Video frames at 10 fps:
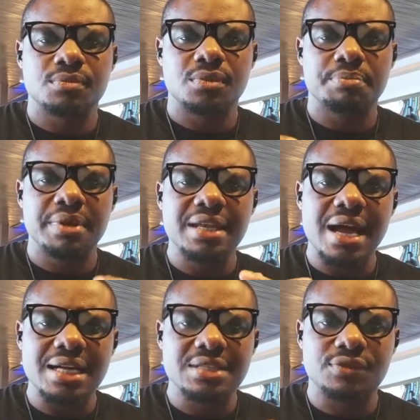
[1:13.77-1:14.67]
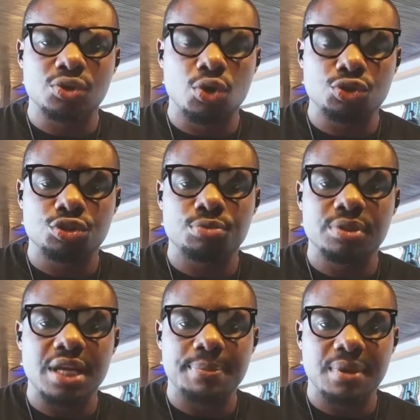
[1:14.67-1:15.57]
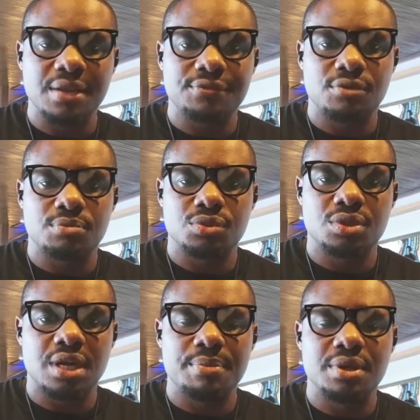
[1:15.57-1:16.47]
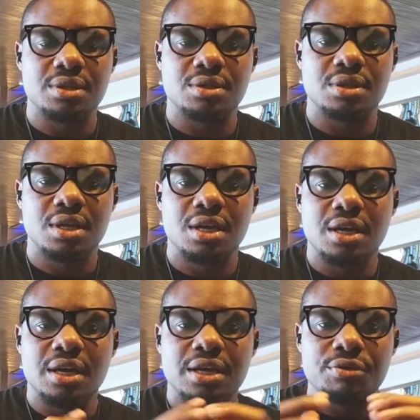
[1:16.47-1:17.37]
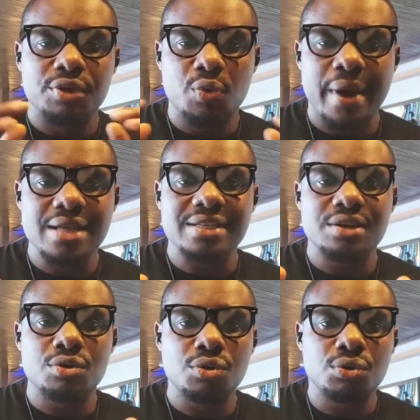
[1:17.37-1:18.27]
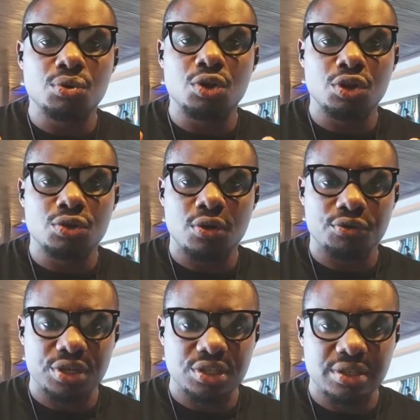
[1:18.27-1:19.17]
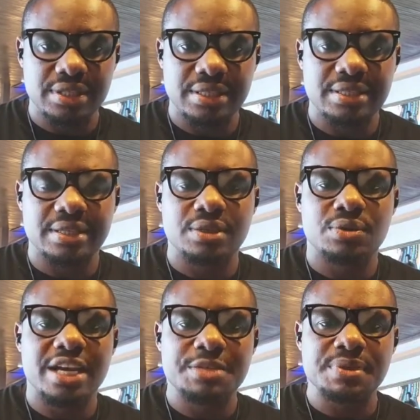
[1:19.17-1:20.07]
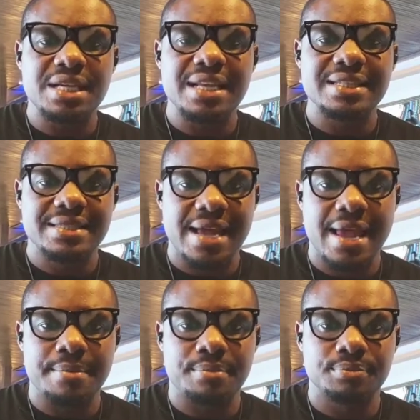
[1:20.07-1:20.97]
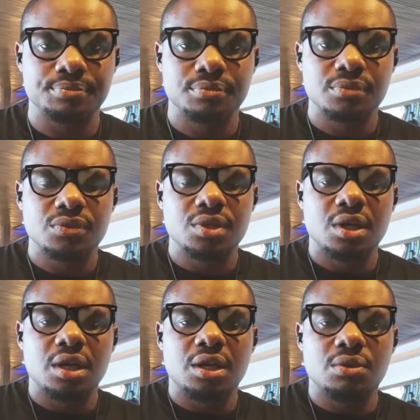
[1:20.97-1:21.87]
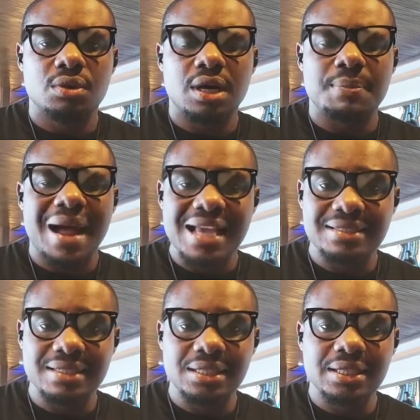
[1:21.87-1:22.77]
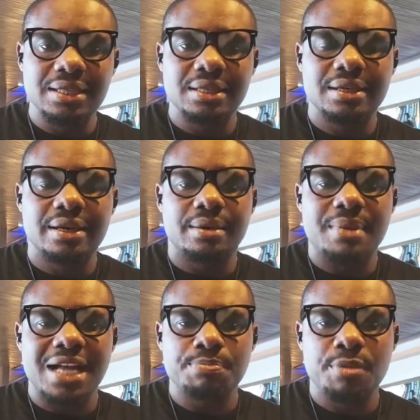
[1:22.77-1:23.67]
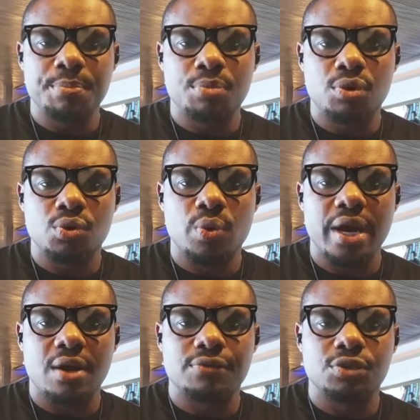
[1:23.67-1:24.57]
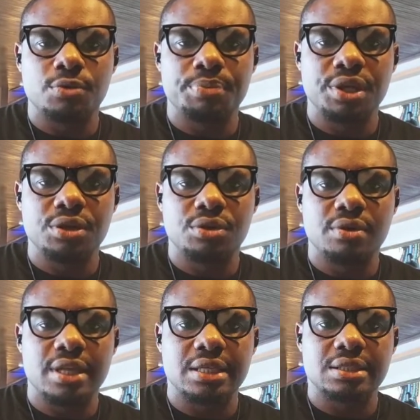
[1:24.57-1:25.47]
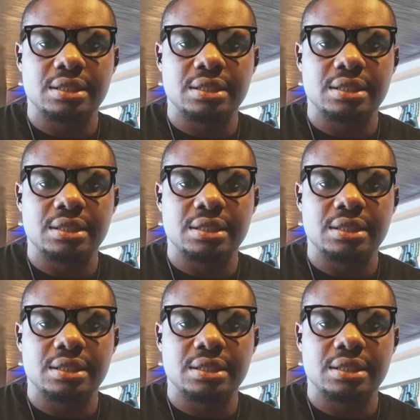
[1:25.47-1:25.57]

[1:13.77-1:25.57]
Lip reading: being active on all social media platforms, I mean, requires a whole lot of resources, especially time. Ideally, at Mapemon, we are of the opinion that